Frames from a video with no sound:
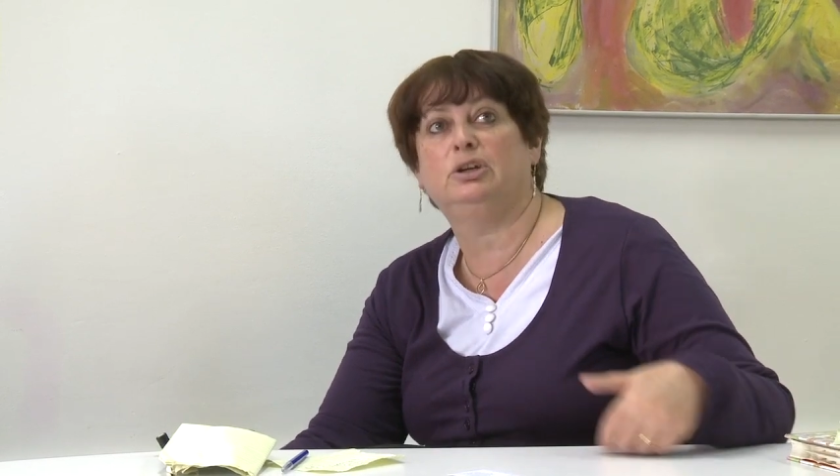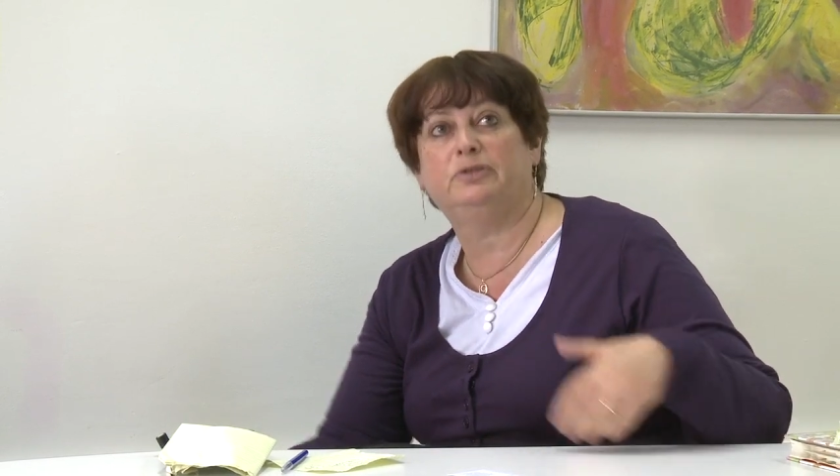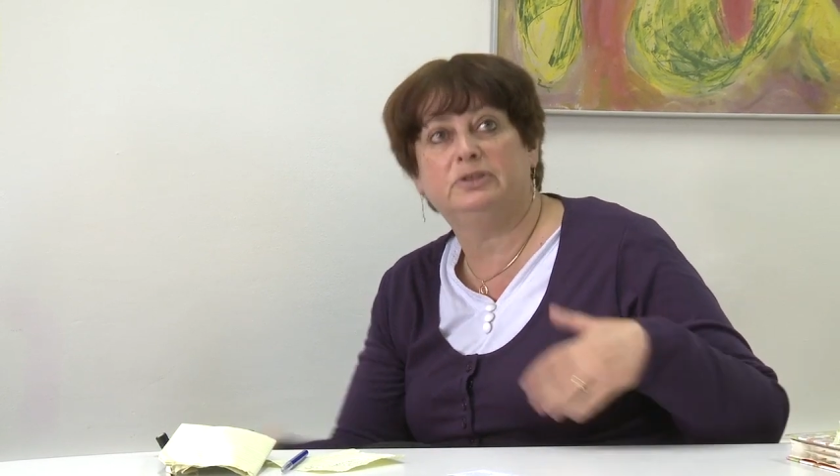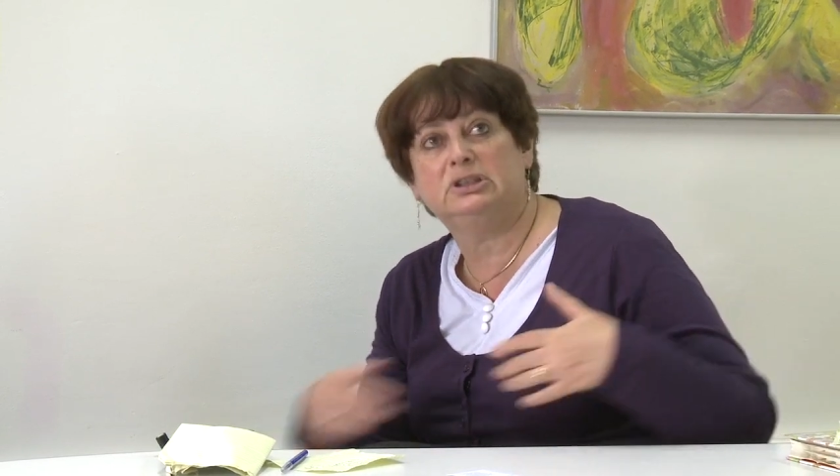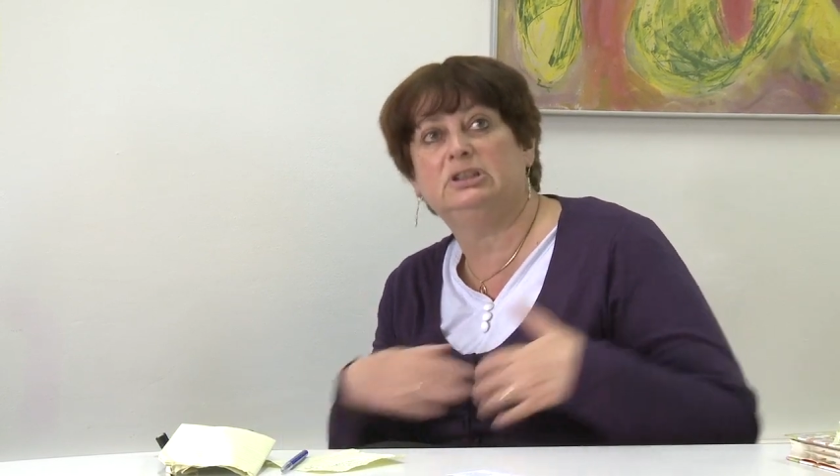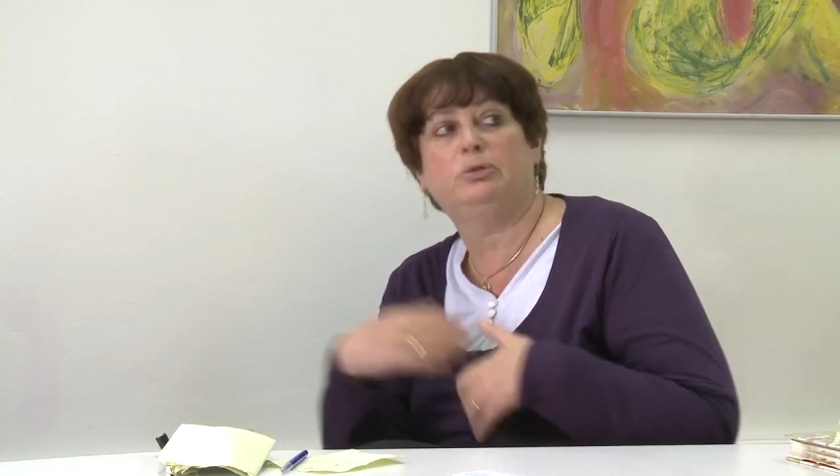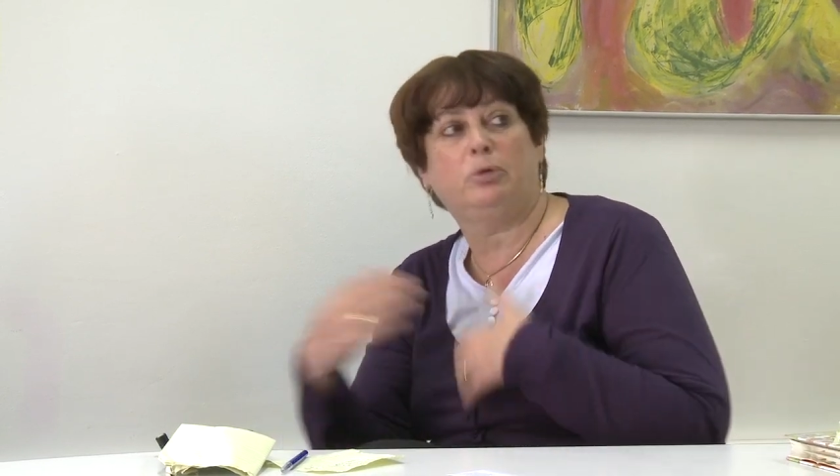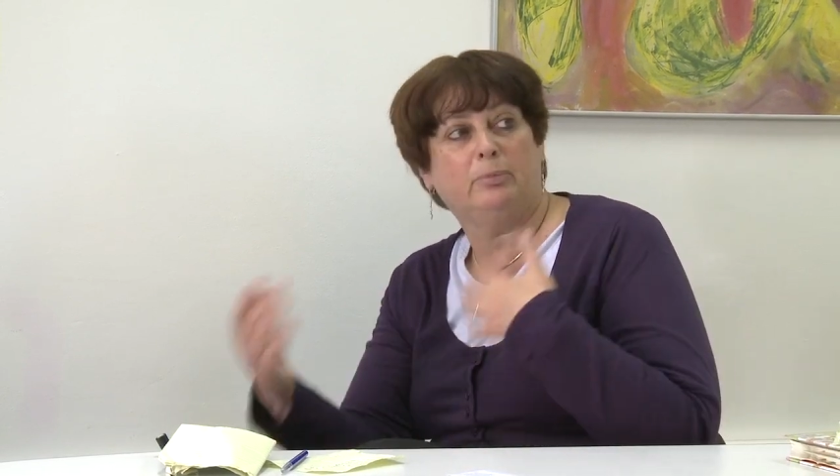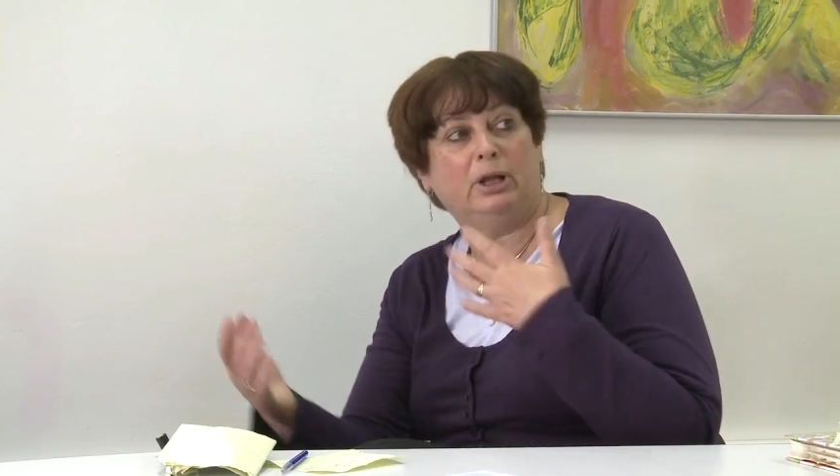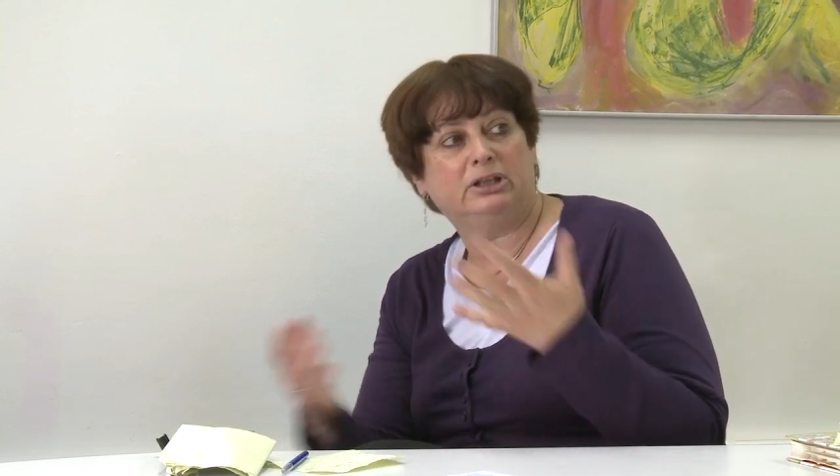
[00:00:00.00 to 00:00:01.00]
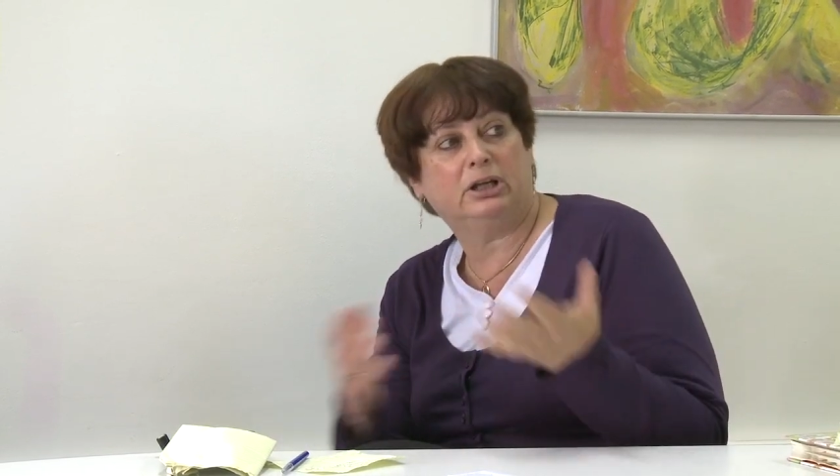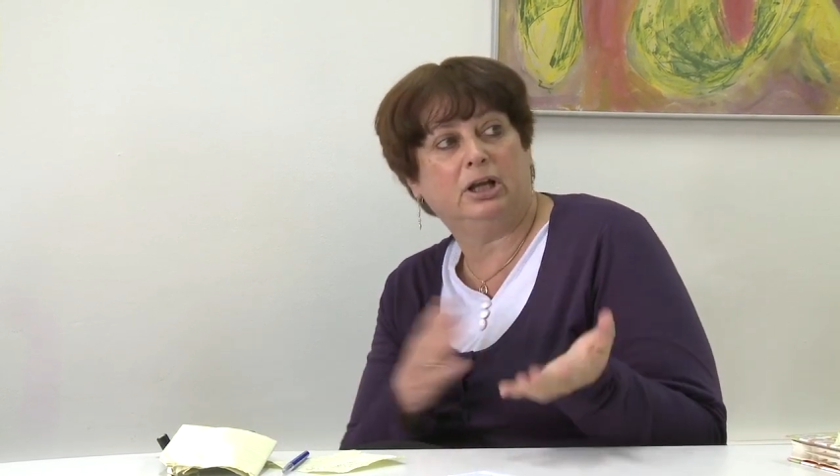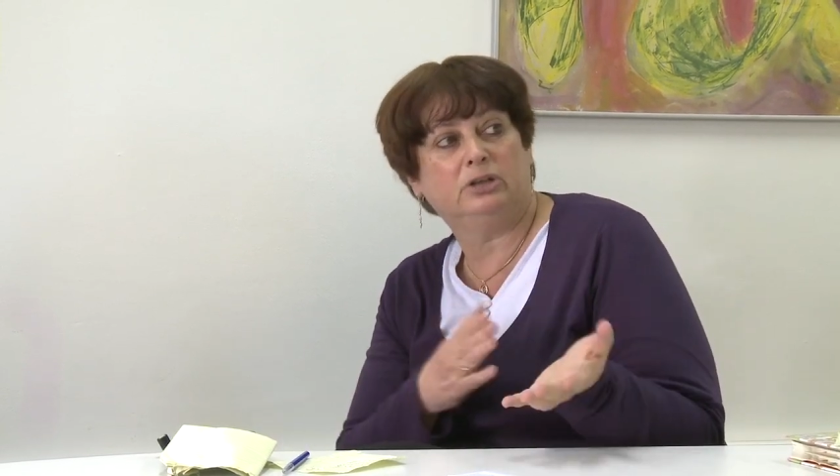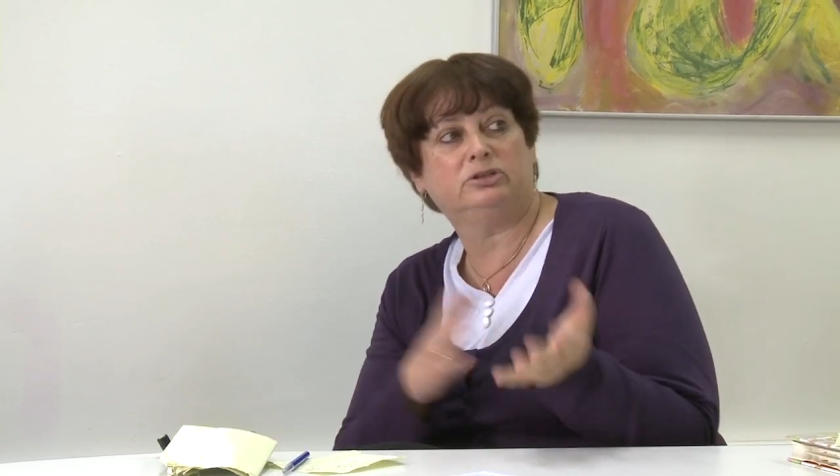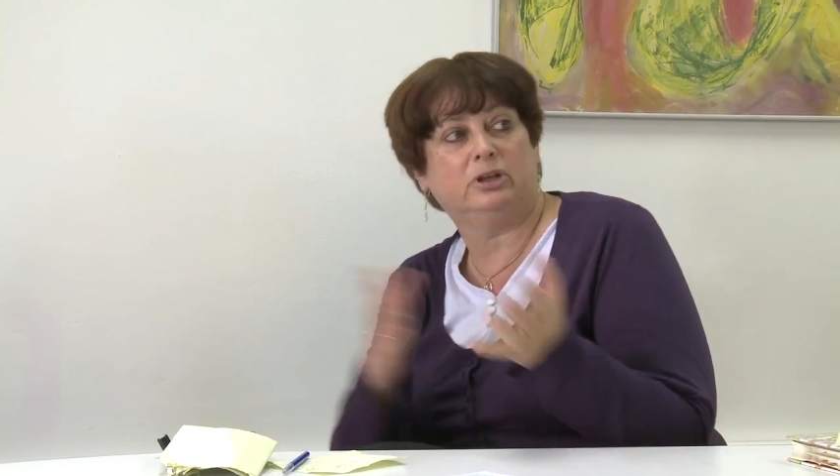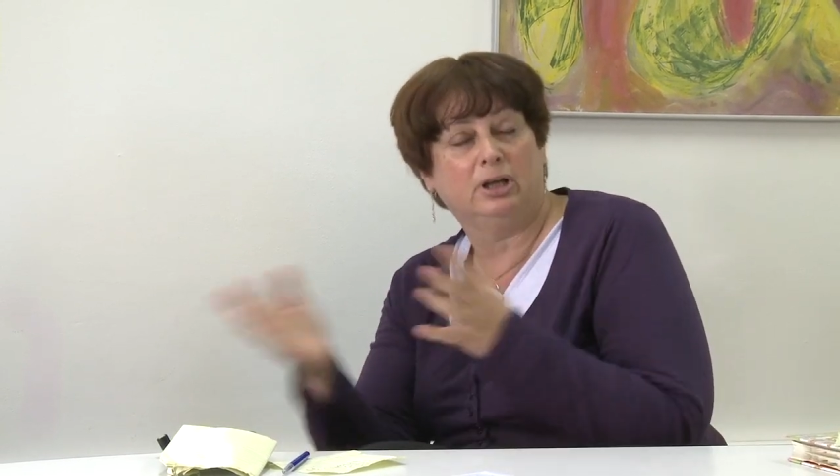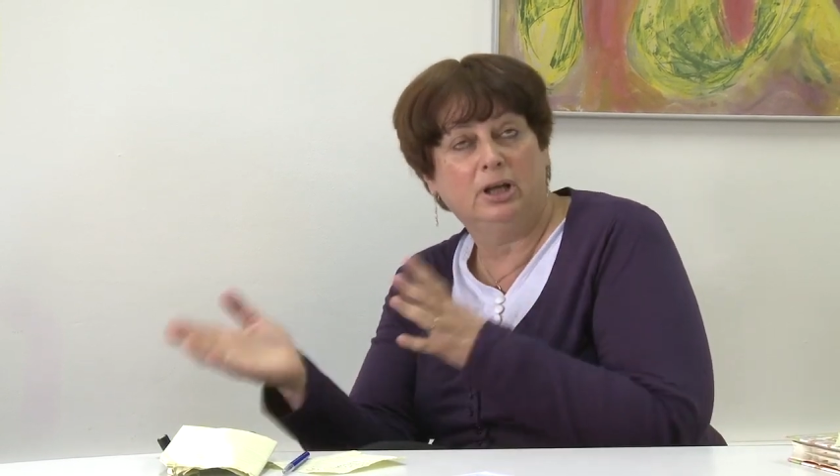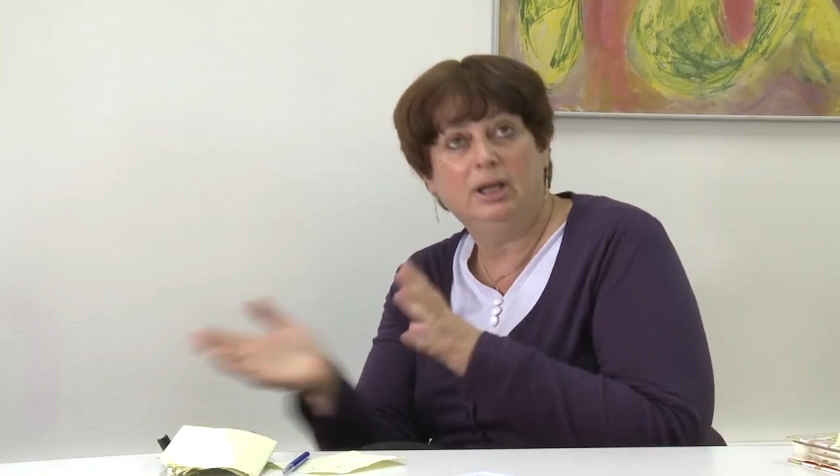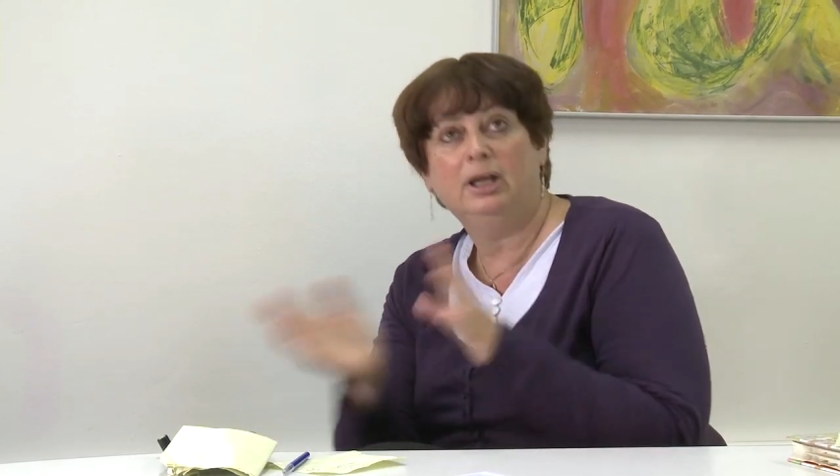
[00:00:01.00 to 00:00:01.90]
of a city with multicultural,